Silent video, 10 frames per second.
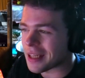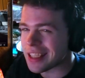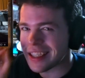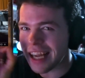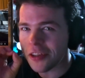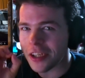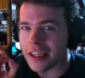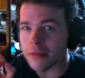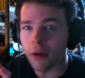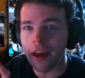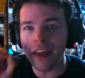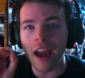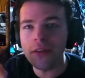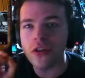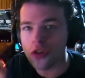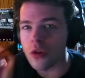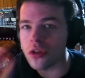he's snatching his breath ever so